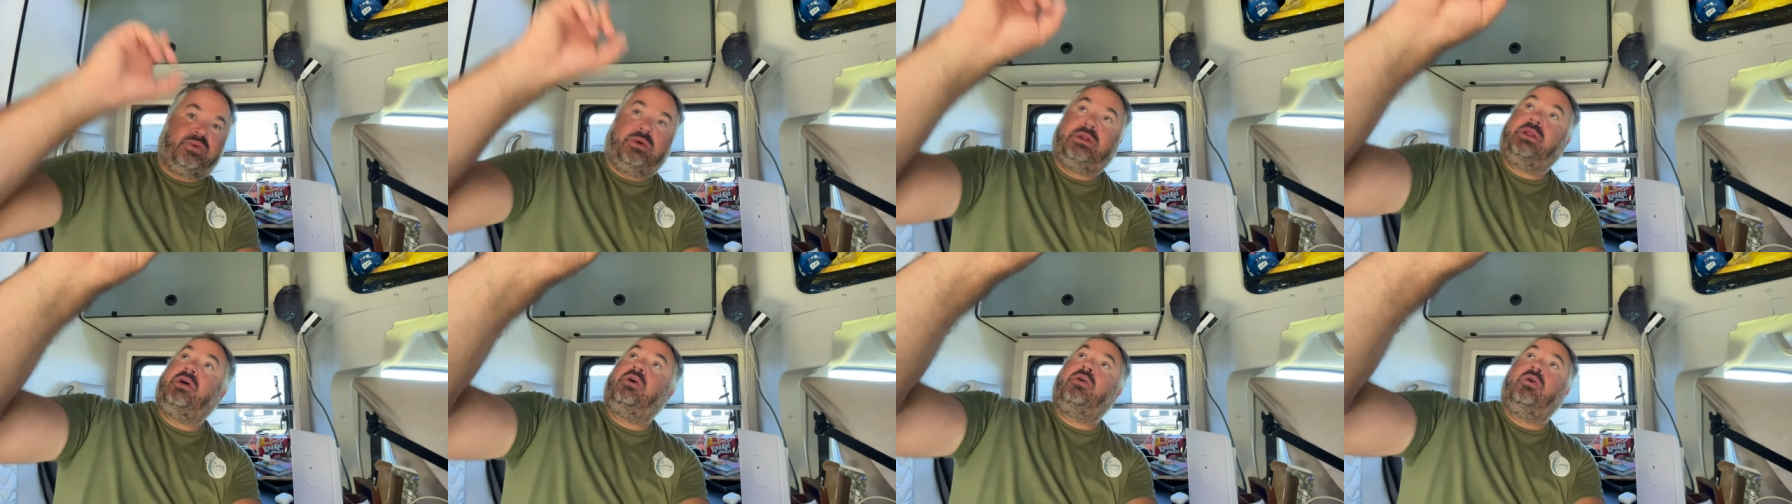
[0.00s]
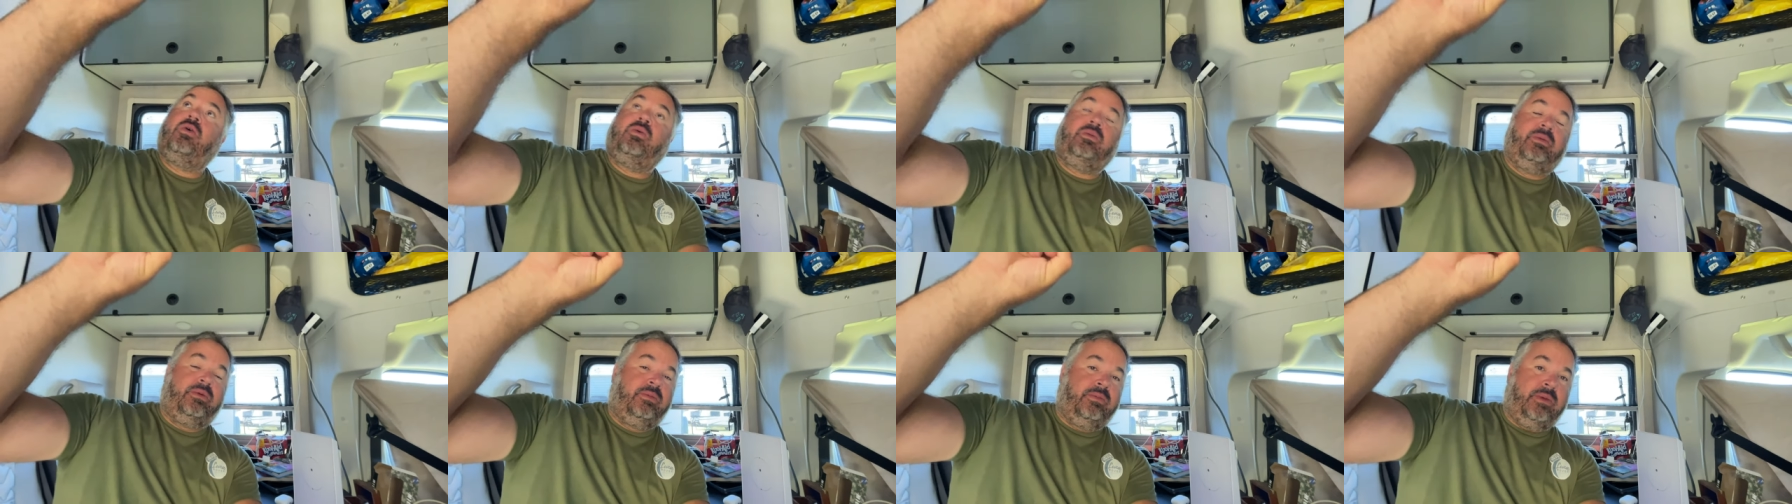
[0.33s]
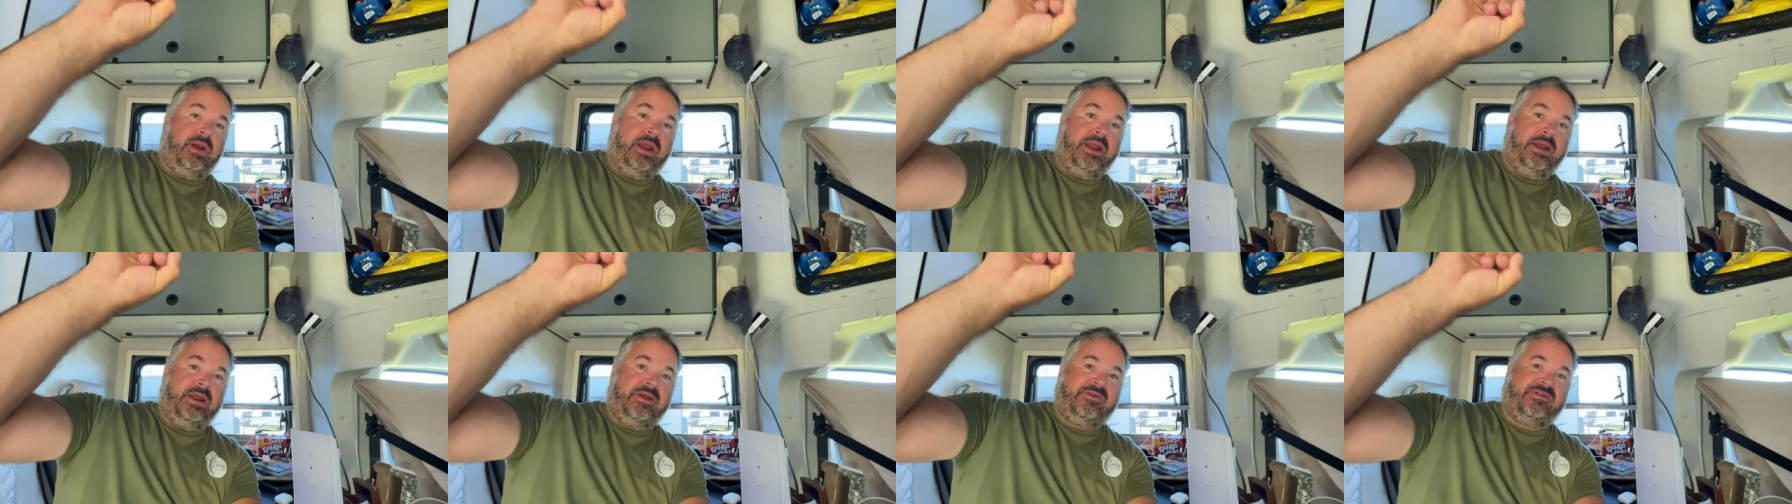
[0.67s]
will own,
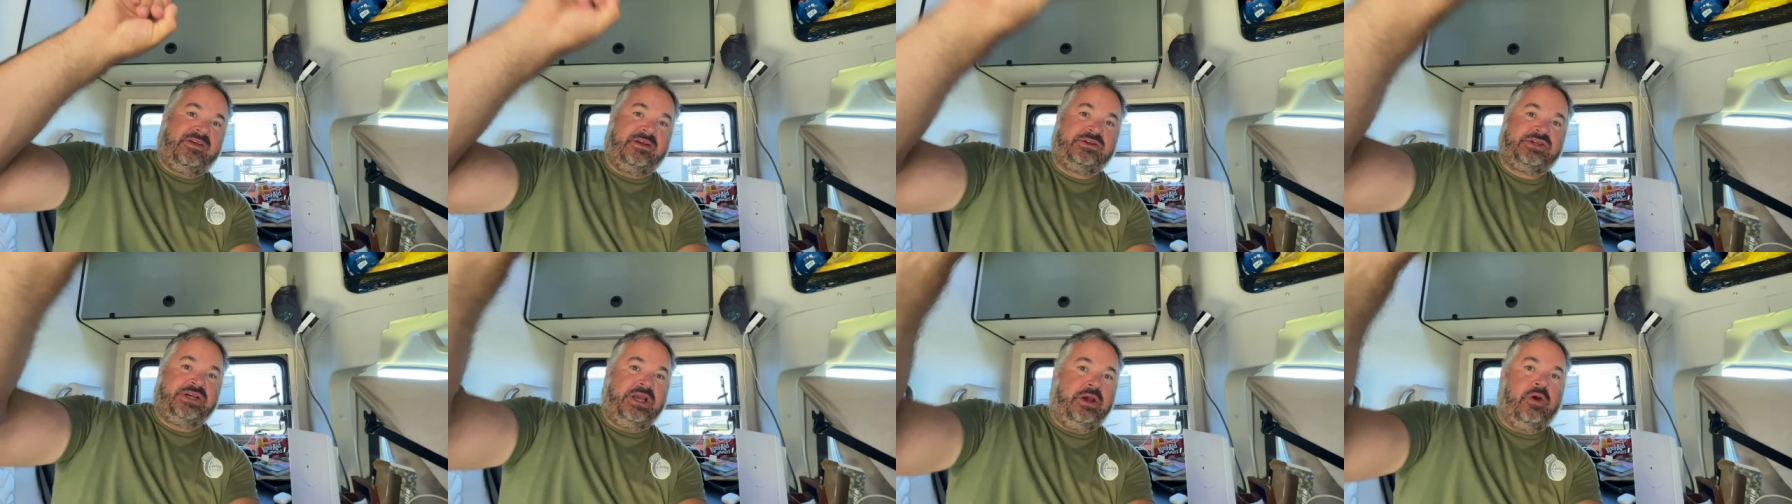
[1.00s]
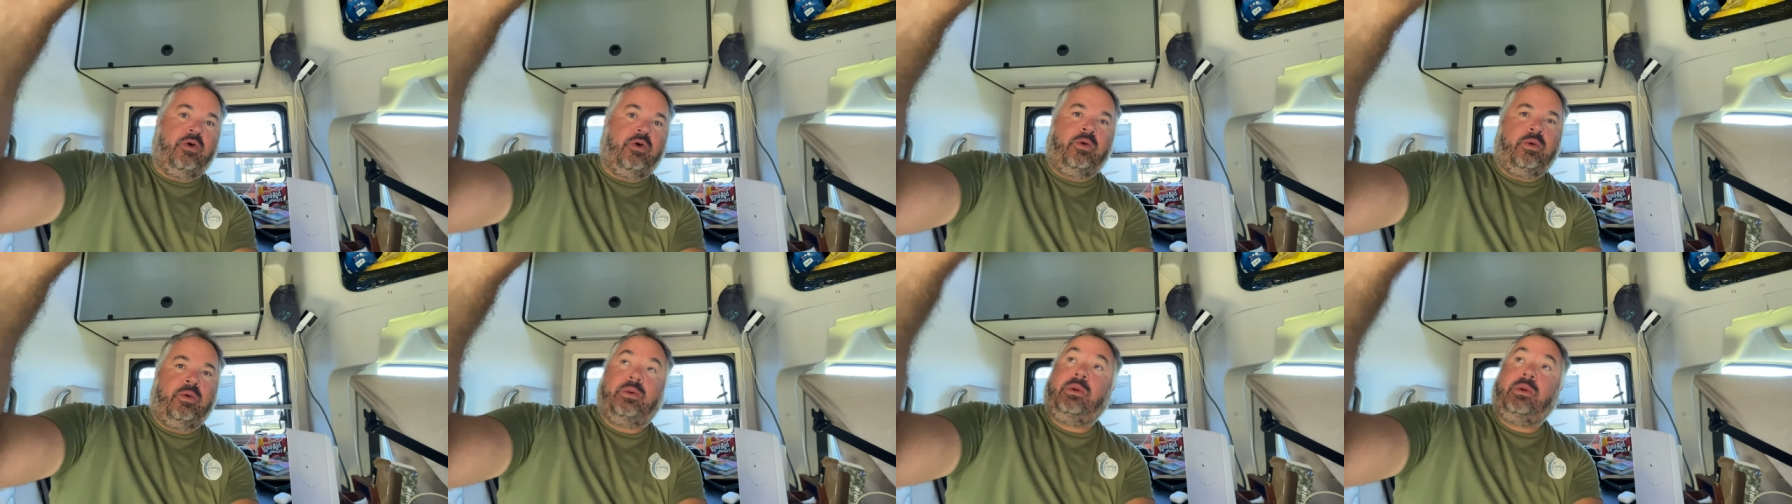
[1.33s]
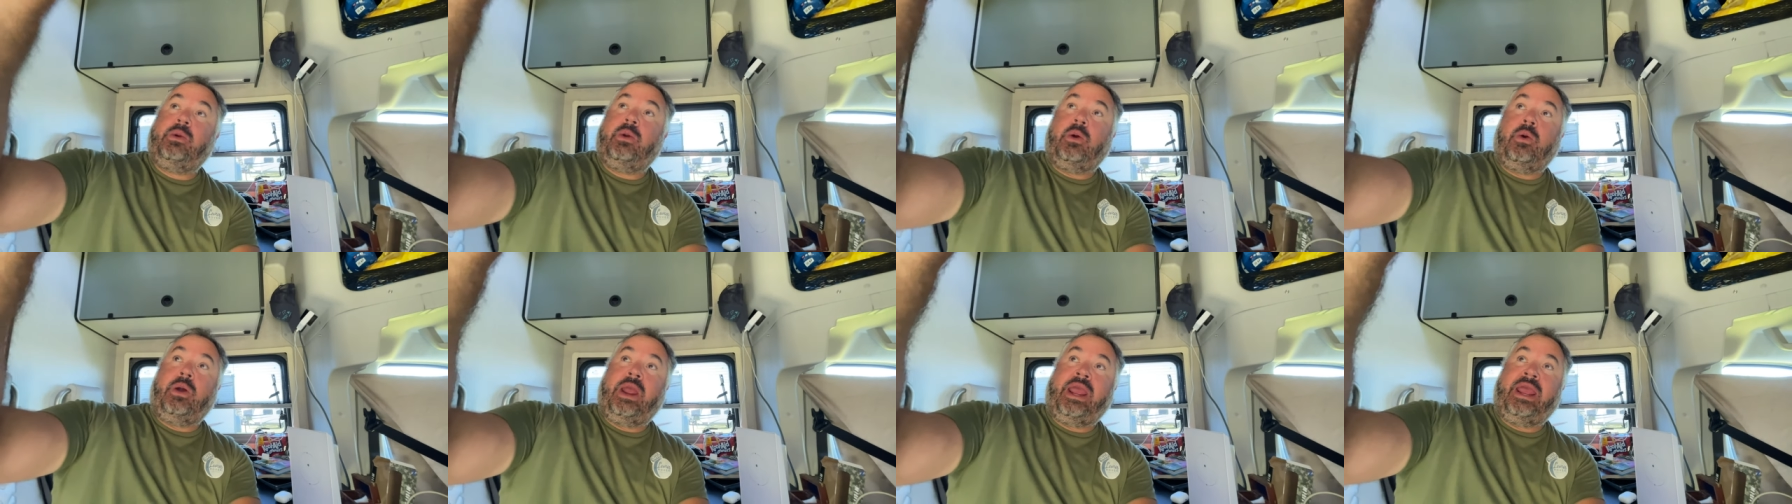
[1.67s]
essentially own,
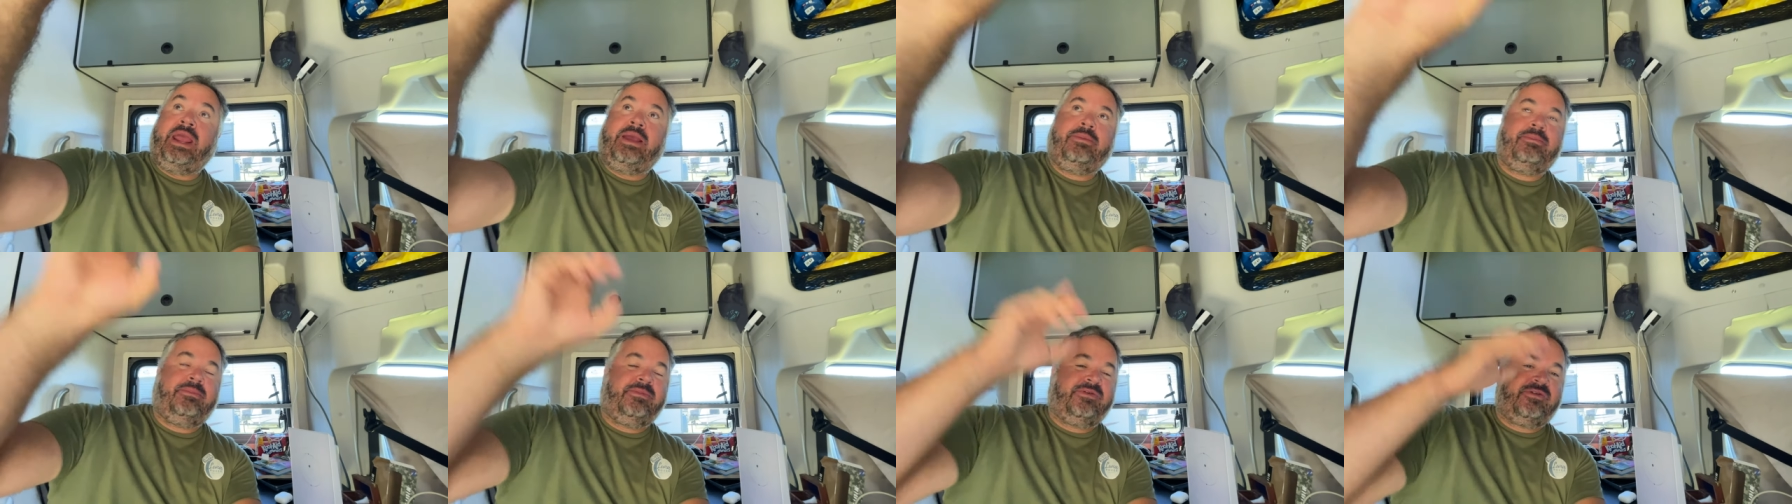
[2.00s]
aim